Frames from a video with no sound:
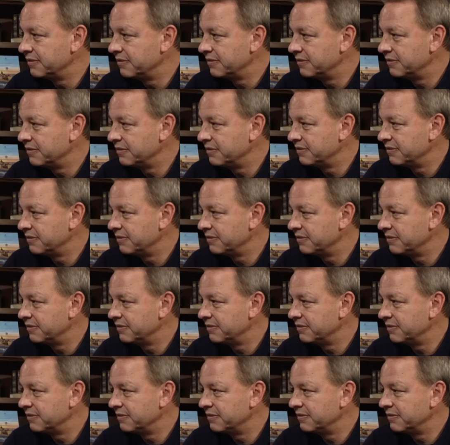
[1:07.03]

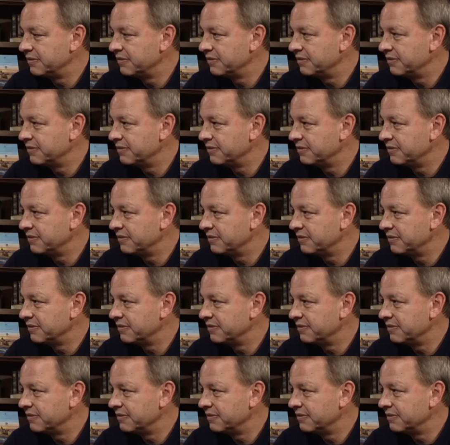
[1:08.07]

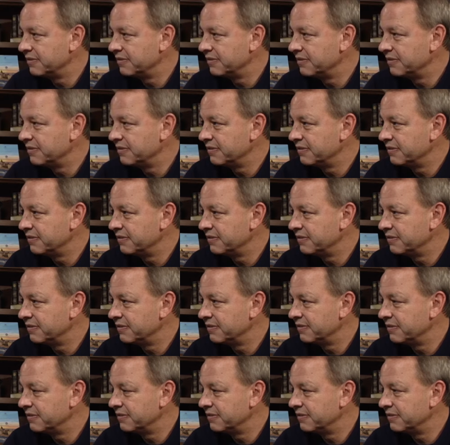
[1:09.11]

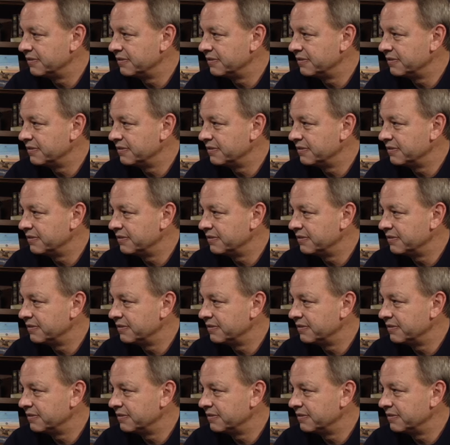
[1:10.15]
No words are spoken by the person on screen.